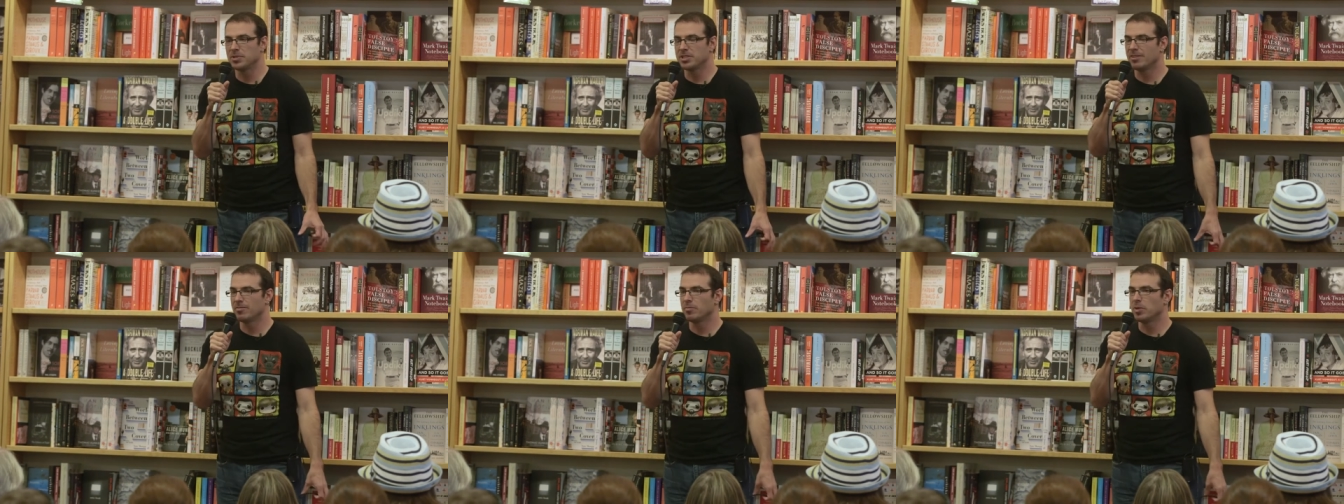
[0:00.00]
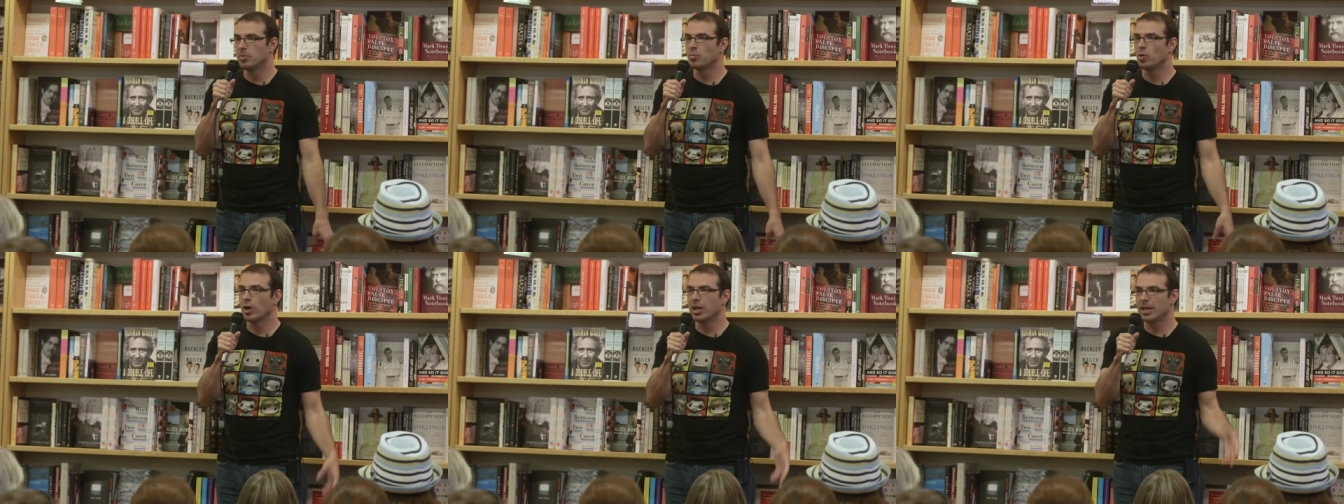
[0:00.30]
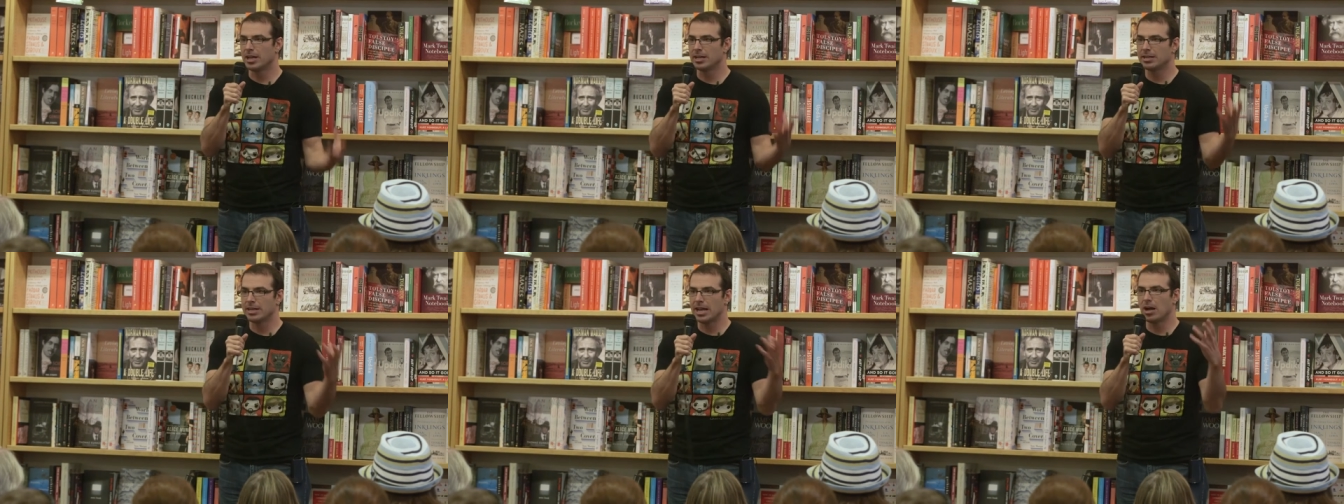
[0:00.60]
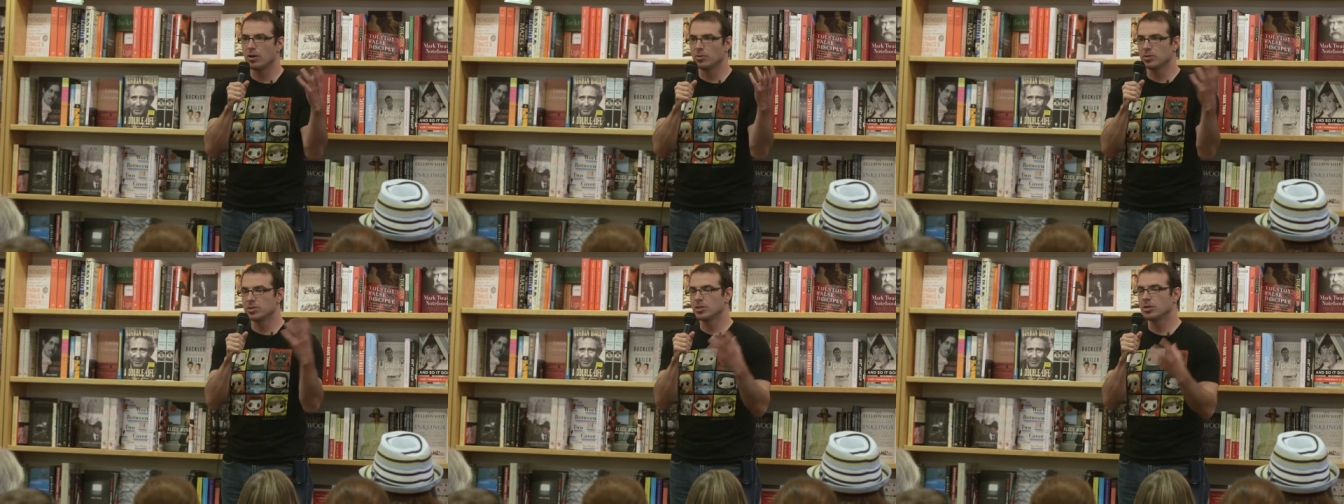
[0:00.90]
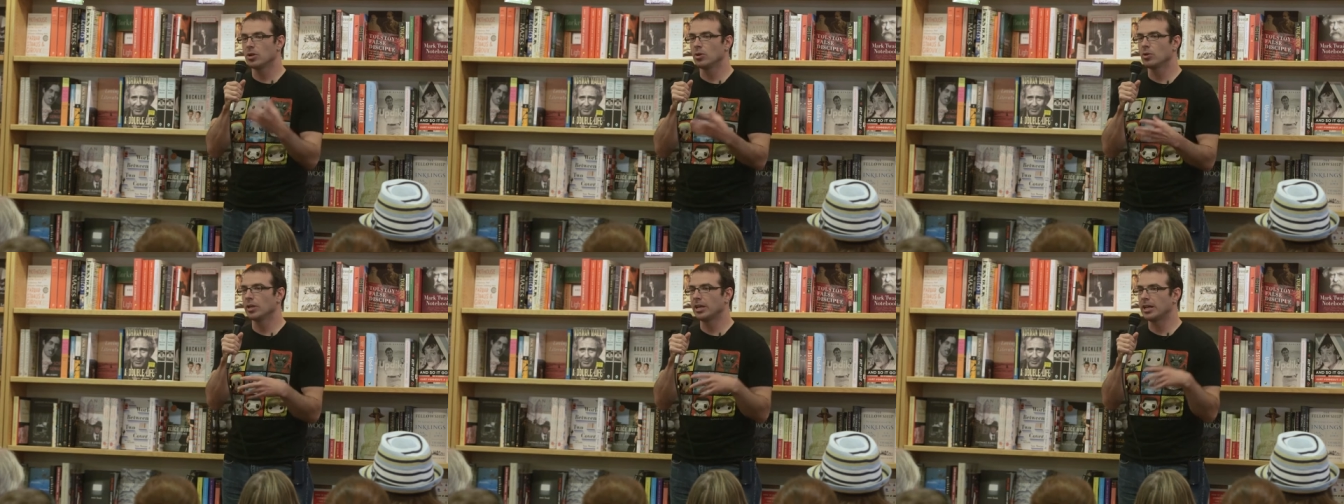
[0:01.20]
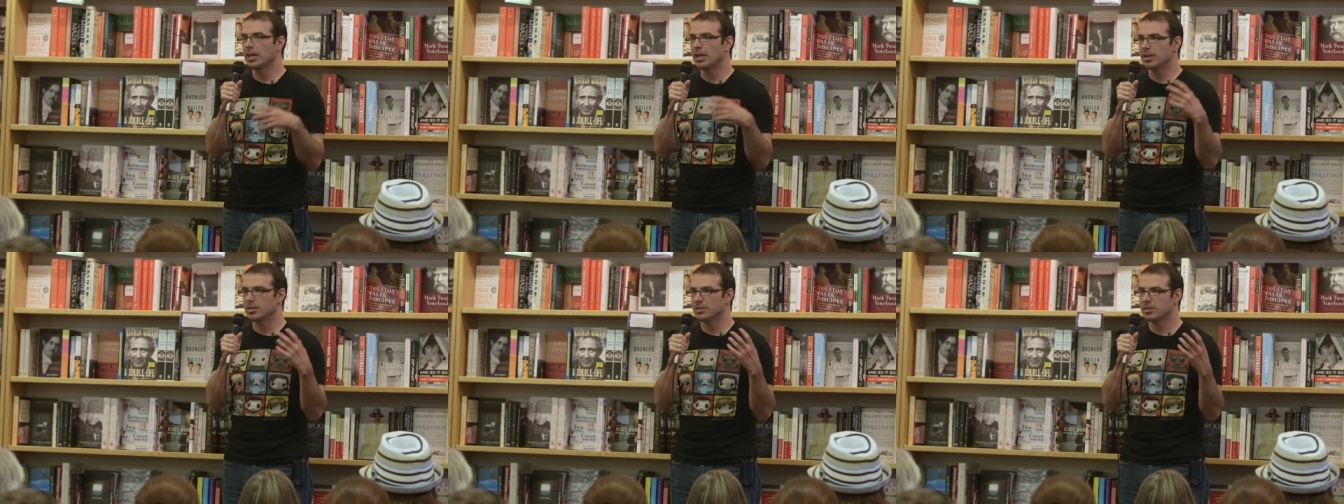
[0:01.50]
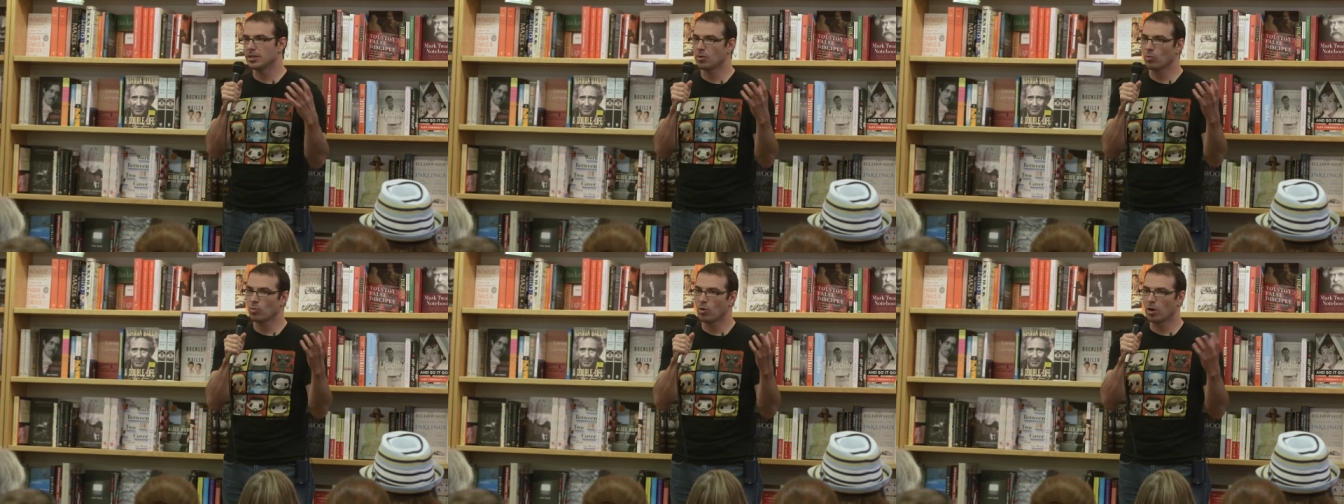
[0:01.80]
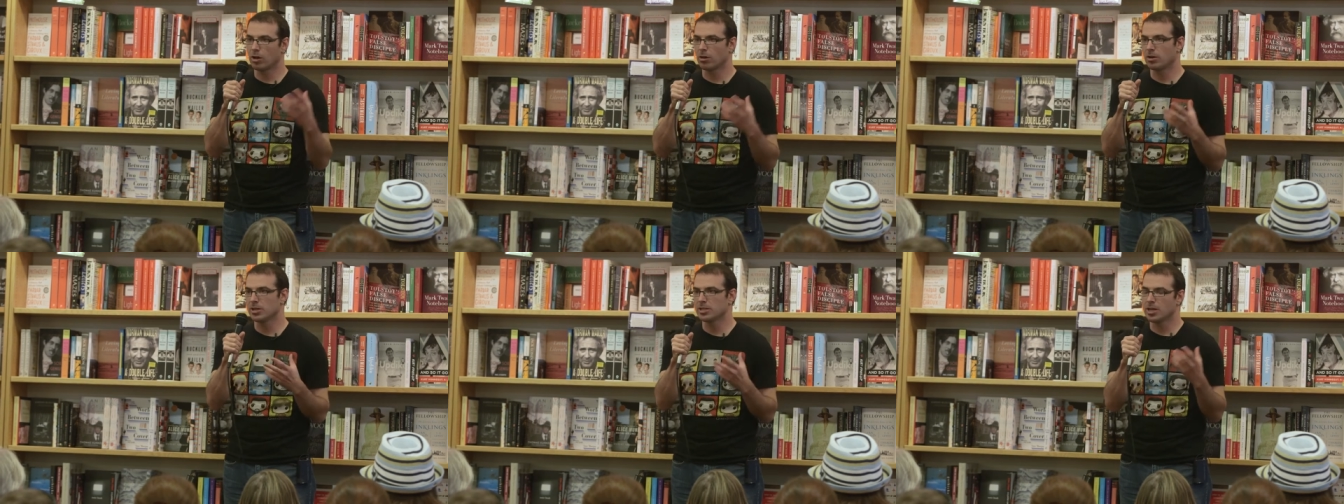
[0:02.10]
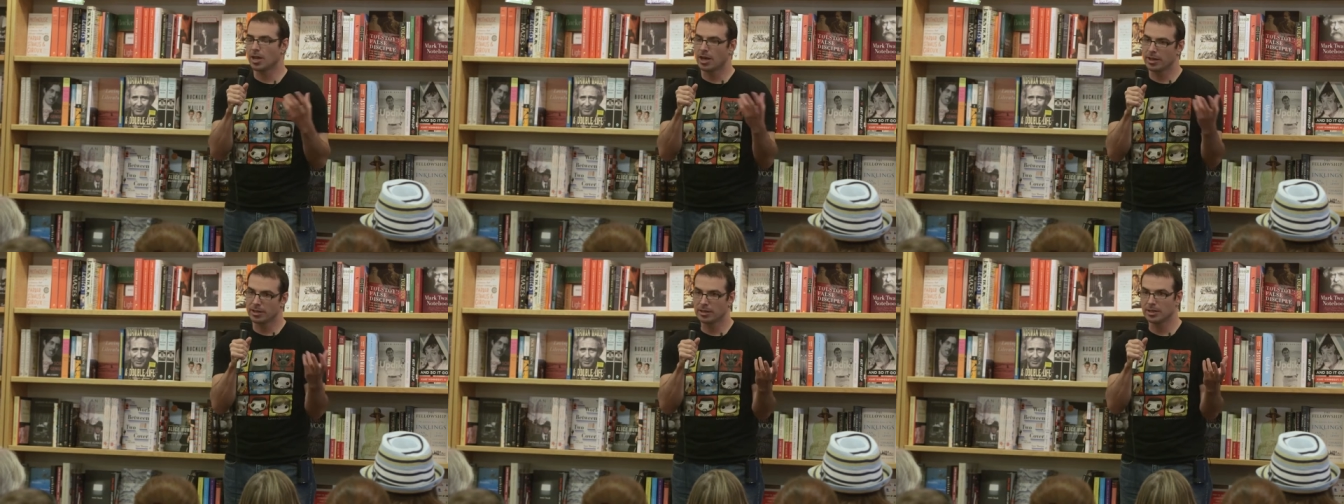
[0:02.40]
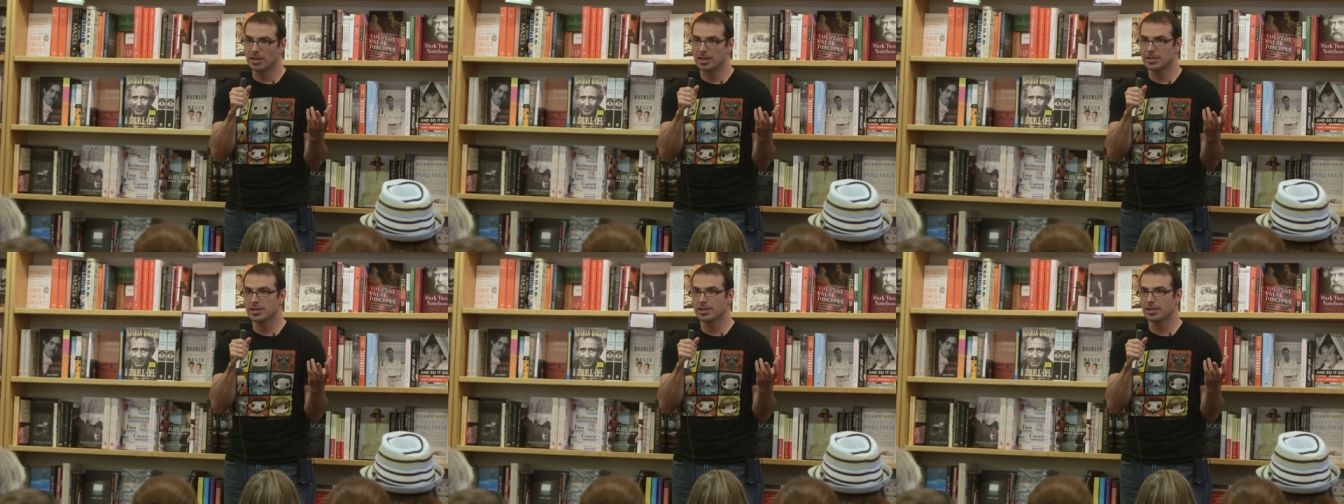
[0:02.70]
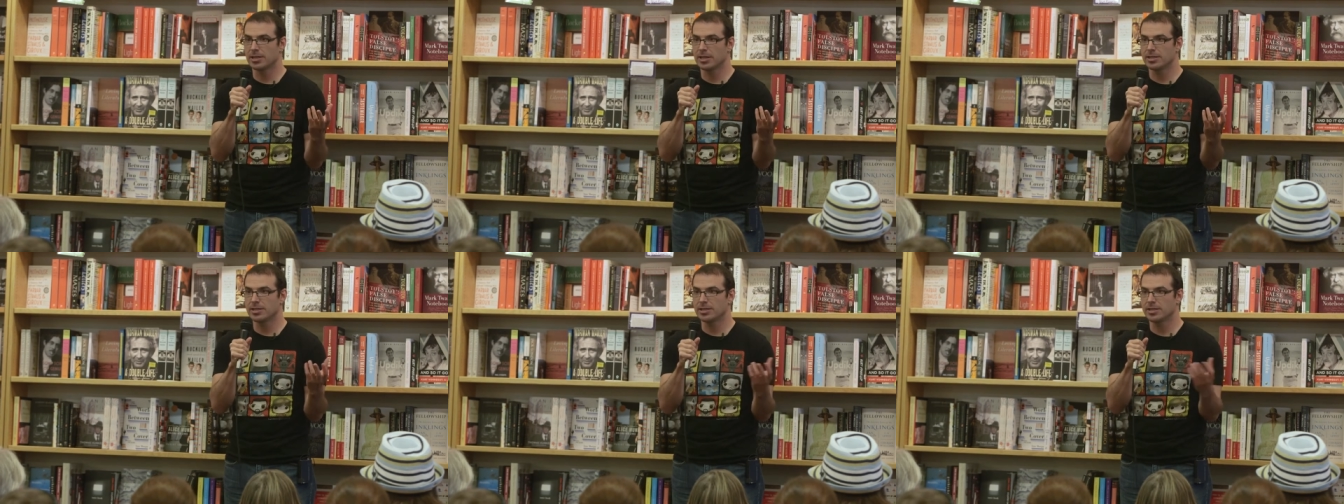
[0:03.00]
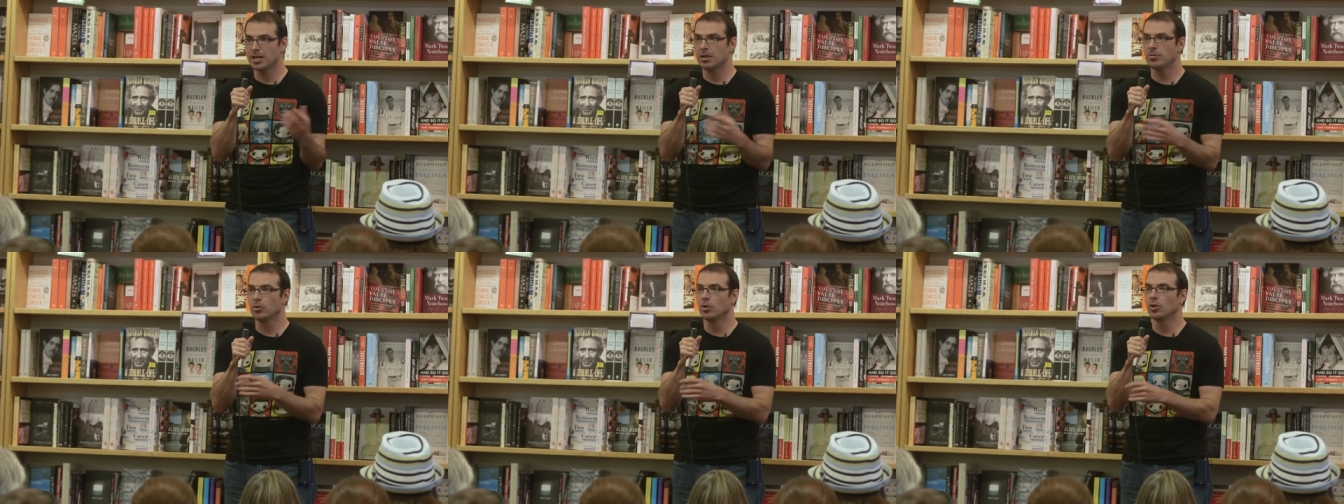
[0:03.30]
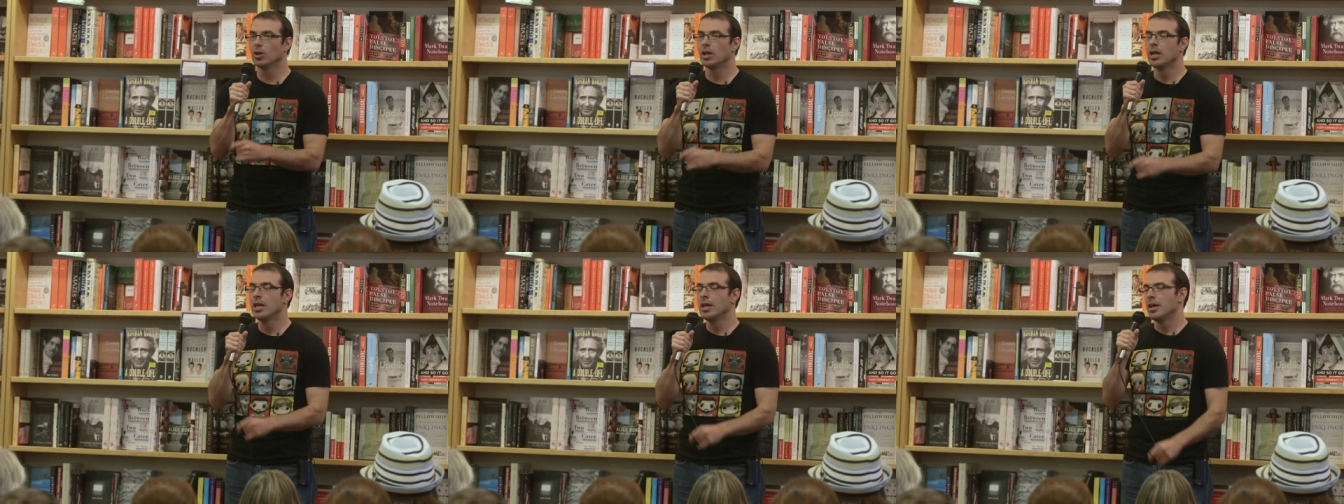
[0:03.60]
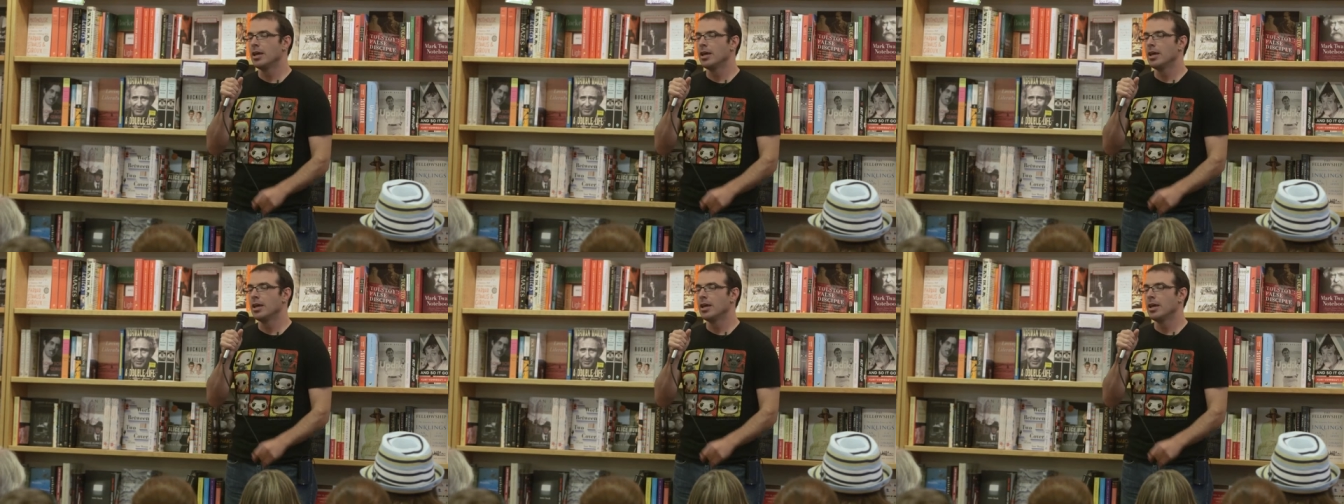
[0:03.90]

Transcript: They've been breaking down slowly as their water has gotten less and less stable,